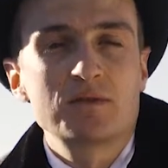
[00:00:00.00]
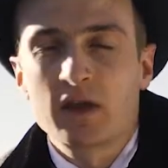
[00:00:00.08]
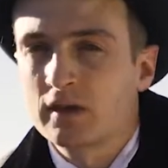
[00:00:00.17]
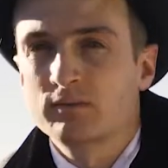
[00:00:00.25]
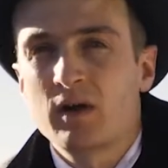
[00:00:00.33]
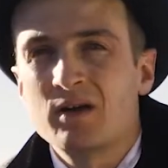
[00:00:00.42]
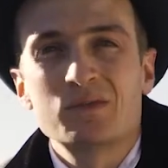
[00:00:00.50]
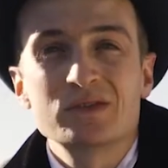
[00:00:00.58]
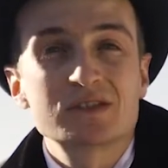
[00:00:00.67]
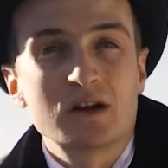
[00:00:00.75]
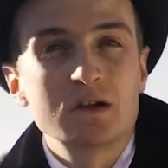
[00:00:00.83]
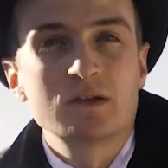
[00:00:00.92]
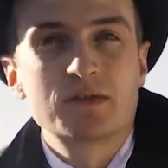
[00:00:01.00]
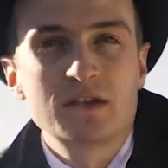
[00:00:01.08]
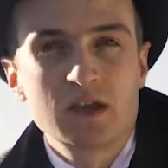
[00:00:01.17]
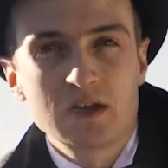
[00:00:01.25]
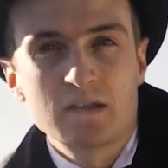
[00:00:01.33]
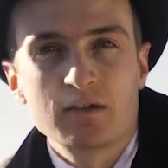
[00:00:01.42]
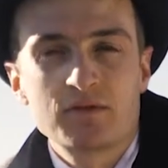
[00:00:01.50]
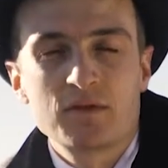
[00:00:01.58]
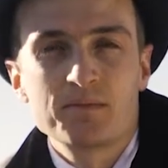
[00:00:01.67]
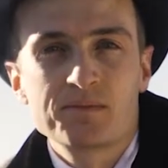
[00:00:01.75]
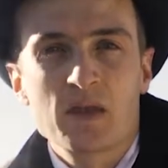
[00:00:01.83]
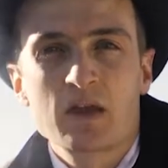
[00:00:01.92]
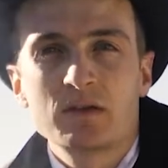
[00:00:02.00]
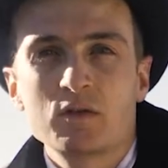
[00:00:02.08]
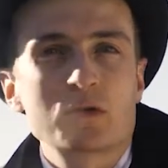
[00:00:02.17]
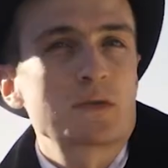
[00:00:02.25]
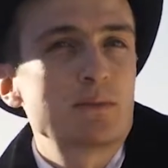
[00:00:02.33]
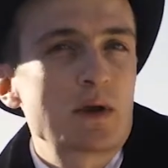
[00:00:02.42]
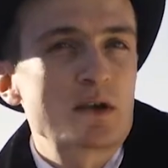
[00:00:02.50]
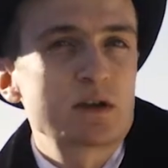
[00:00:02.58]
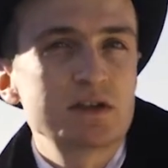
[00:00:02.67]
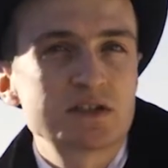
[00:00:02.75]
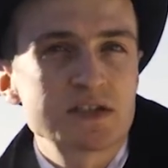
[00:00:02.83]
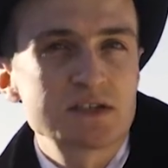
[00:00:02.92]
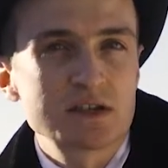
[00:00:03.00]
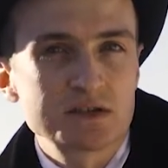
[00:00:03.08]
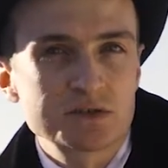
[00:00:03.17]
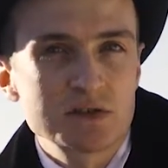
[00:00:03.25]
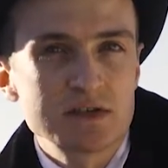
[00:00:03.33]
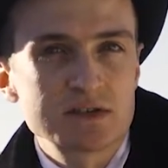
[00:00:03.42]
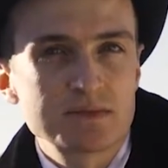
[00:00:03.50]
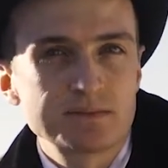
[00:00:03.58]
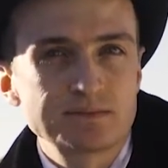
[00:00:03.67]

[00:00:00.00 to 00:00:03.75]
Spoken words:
like almost all of the native North American chestnut trees.